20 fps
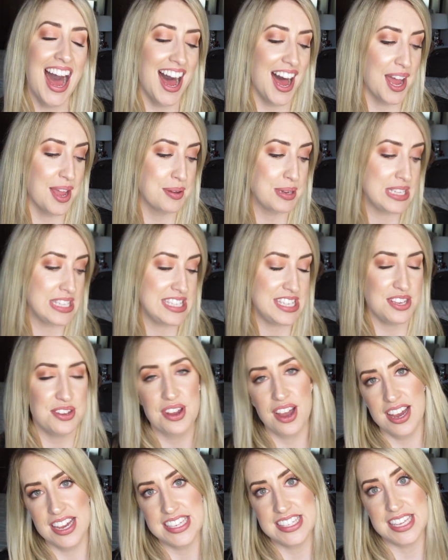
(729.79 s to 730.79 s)
I will see
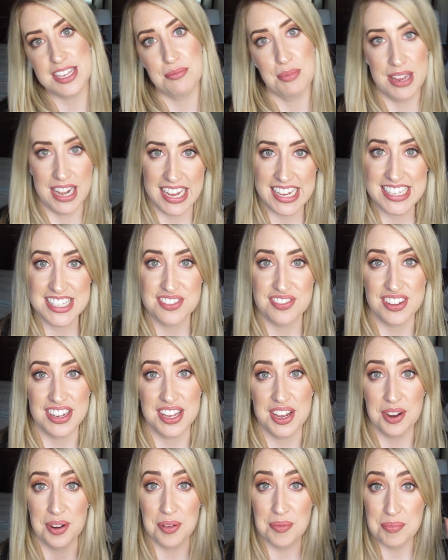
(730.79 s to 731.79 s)
you guys in my next
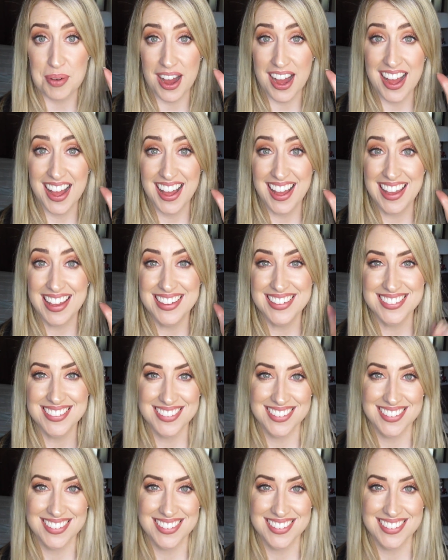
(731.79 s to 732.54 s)
video. Bye.